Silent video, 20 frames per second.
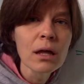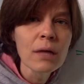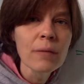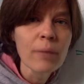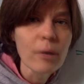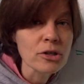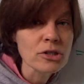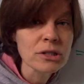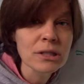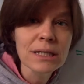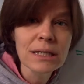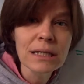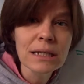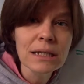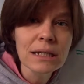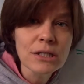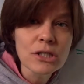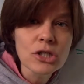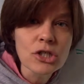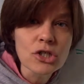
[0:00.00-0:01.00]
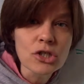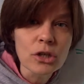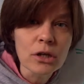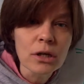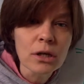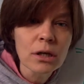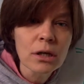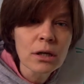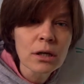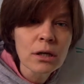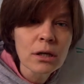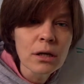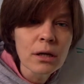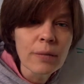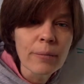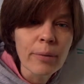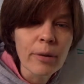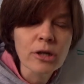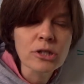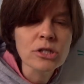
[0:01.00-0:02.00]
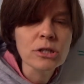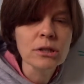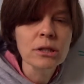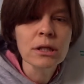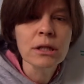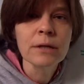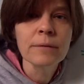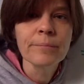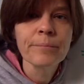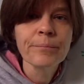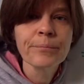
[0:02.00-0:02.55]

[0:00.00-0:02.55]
partially an integer, and partially